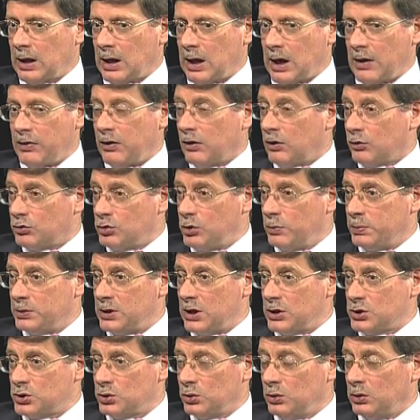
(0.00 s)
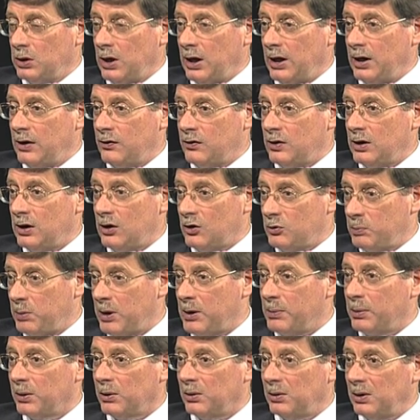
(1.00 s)
I think the true potential lies in its
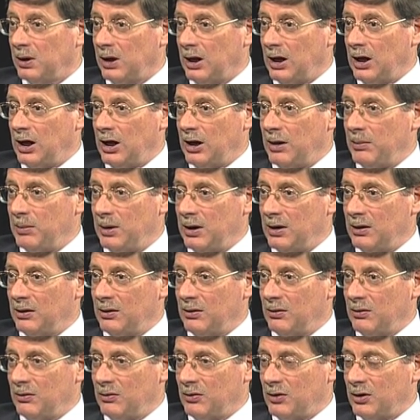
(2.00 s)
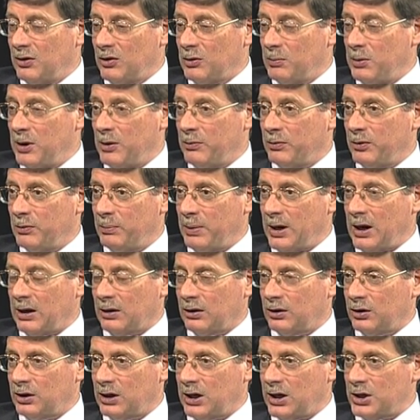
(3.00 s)
people. I mean, the people of
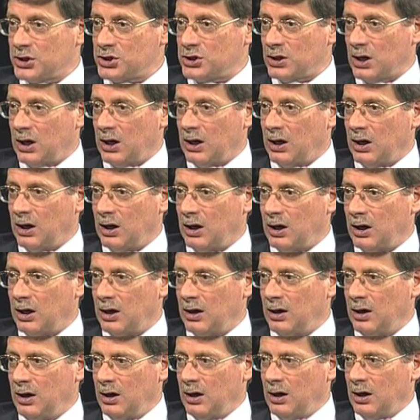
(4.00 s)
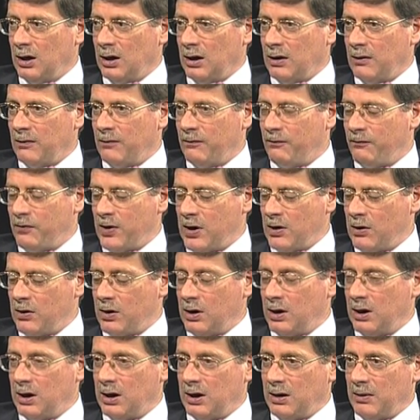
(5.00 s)
Bangladesh are
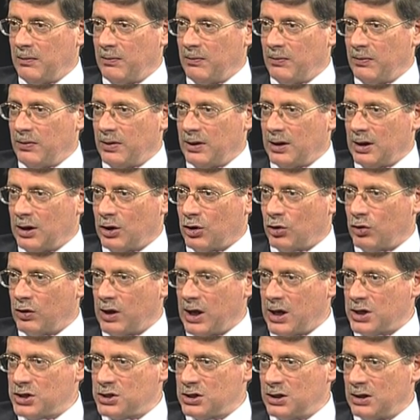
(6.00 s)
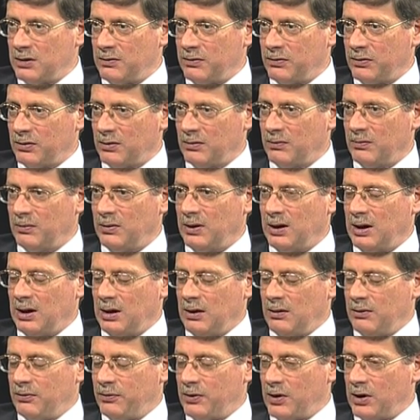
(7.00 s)
very creative,
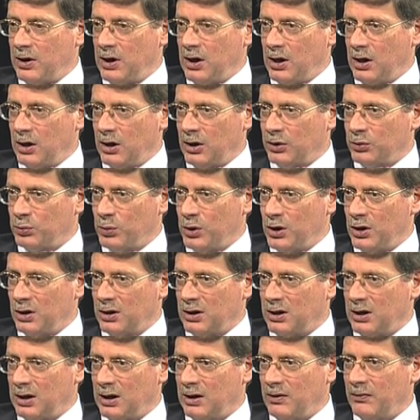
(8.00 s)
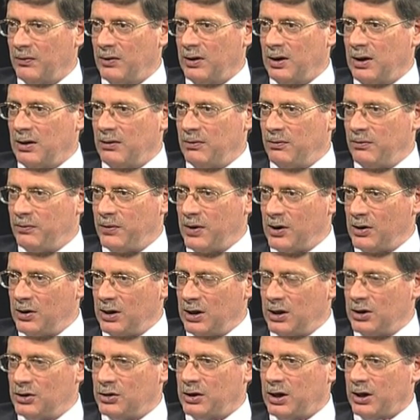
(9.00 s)
very hardworking,
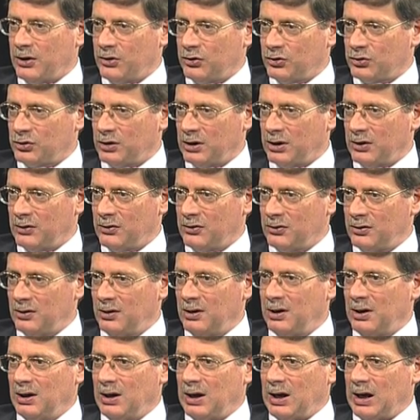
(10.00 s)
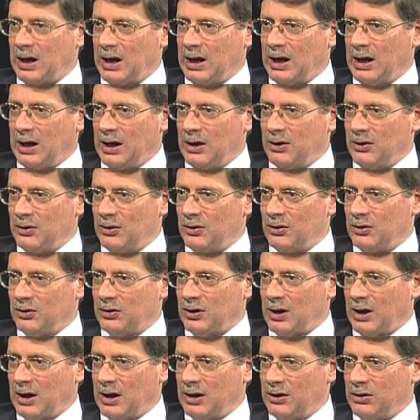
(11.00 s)
very industrious,
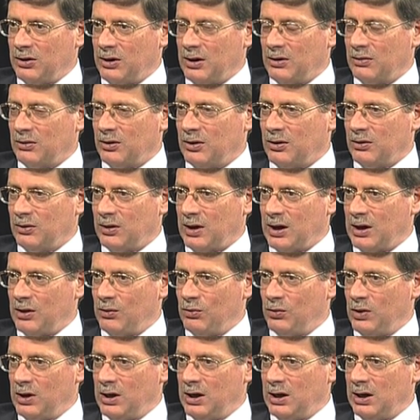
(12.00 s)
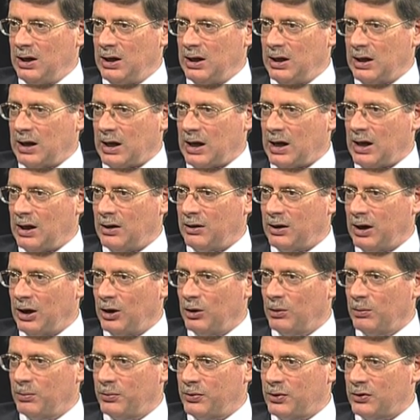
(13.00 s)
and I think that they really can
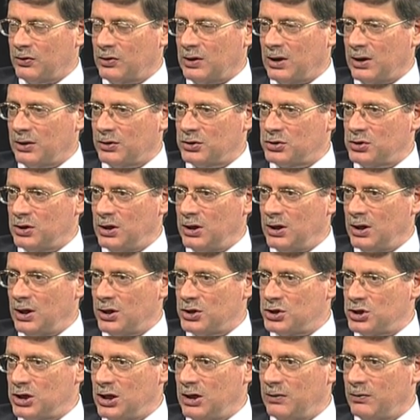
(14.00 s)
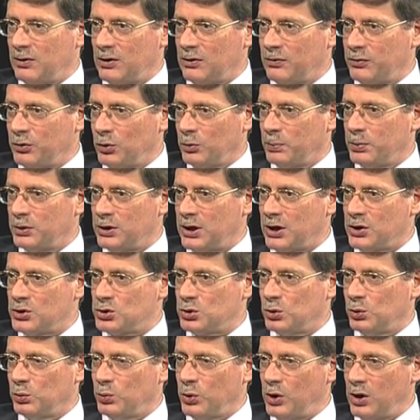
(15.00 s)
help this country achieve its full
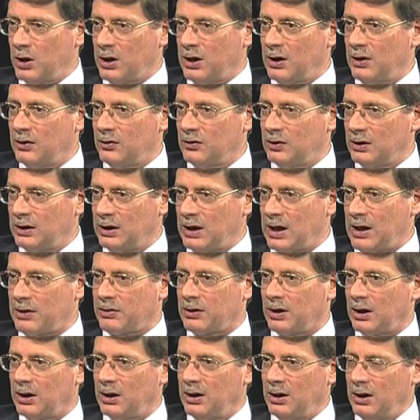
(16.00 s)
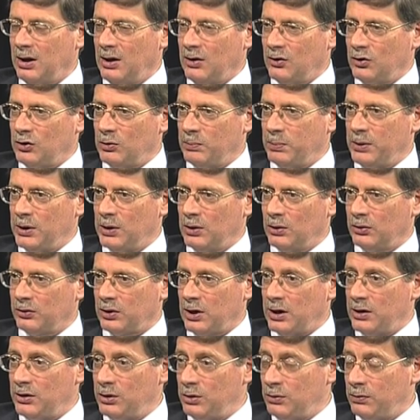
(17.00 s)
potential, working together to build
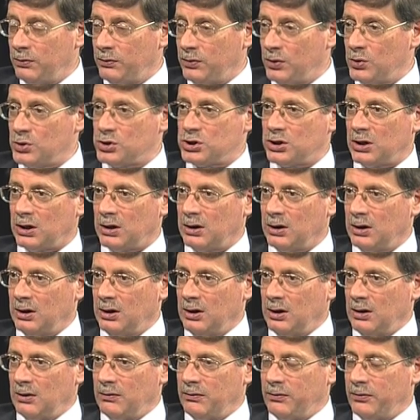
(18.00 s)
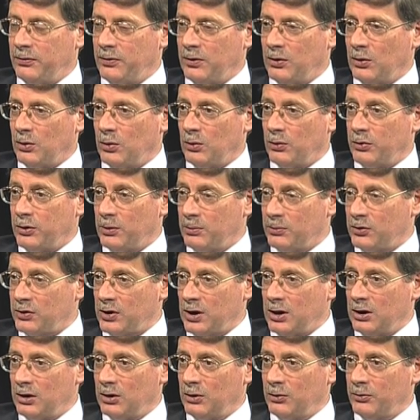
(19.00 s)
a new future for
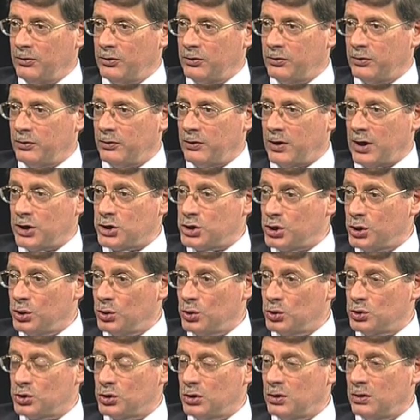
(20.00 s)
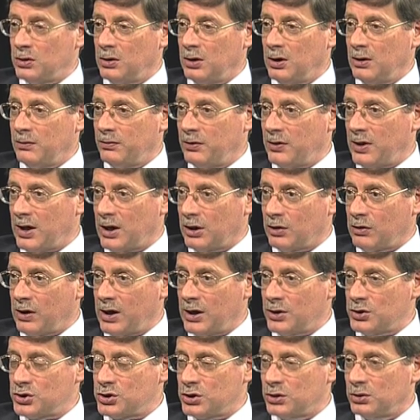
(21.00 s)
themselves, for their children, for their
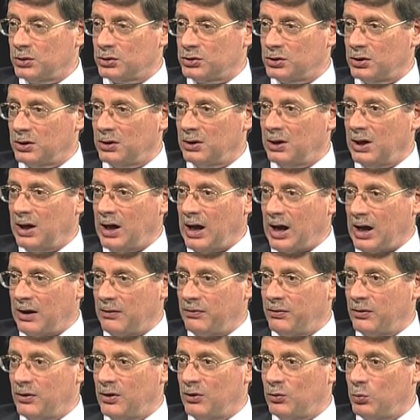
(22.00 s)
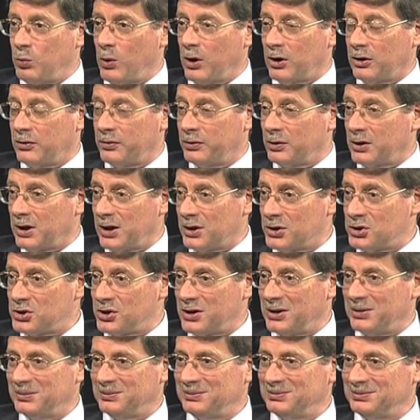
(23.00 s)
grandchildren, and for this wonderful
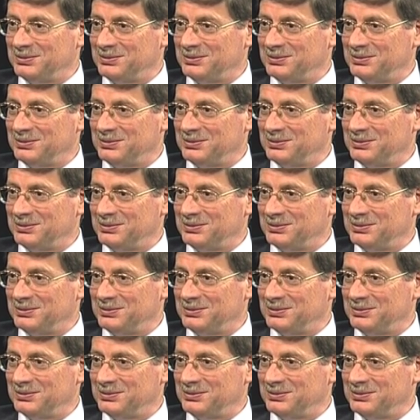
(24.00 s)
country.